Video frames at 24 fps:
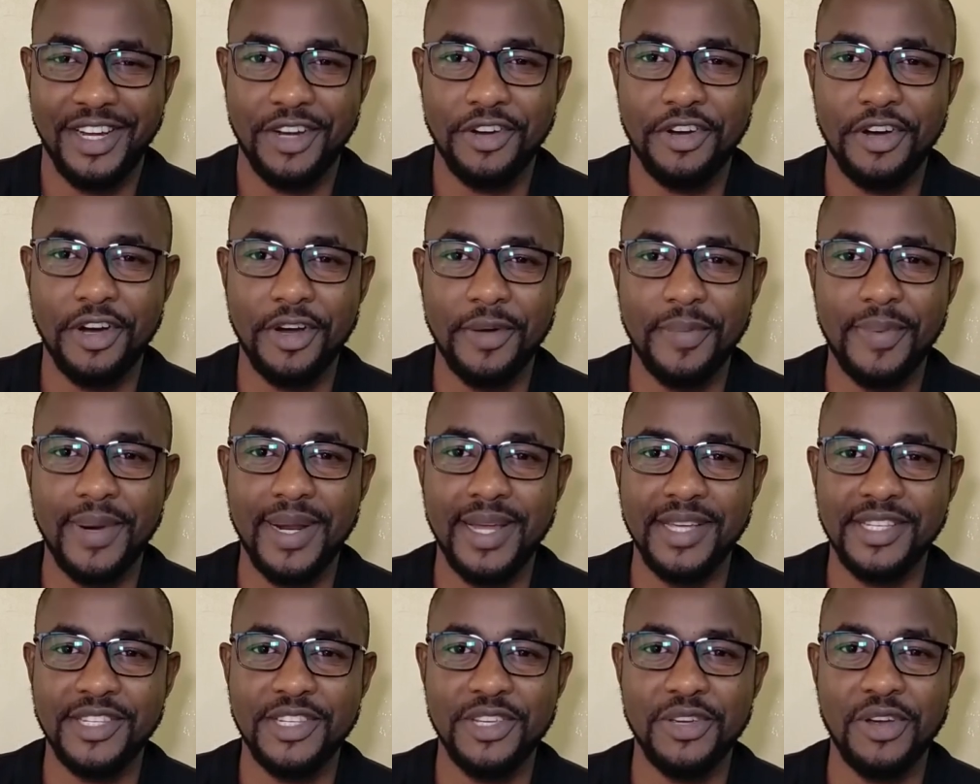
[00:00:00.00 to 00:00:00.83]
God
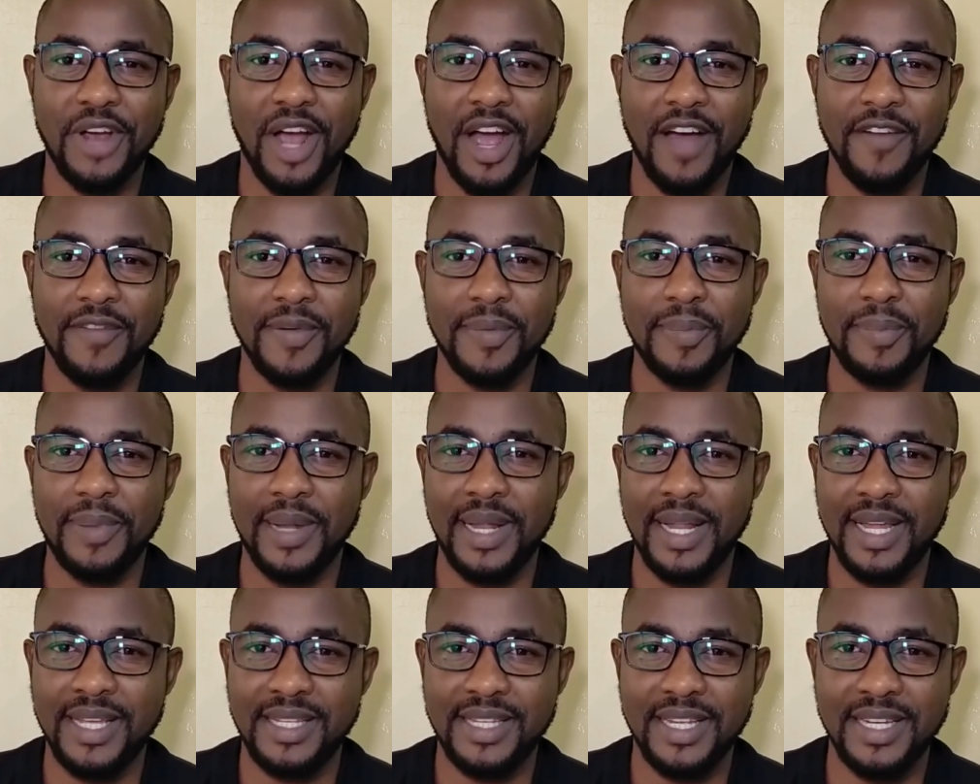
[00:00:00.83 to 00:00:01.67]
bless you. Have a
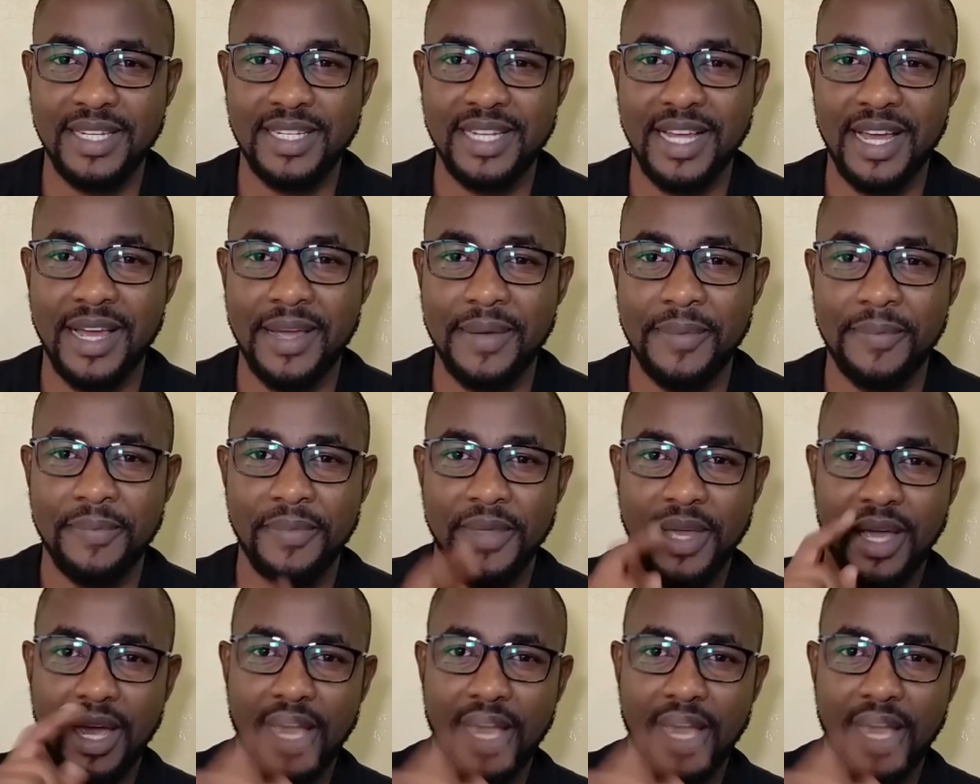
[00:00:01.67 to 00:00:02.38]
blessed time.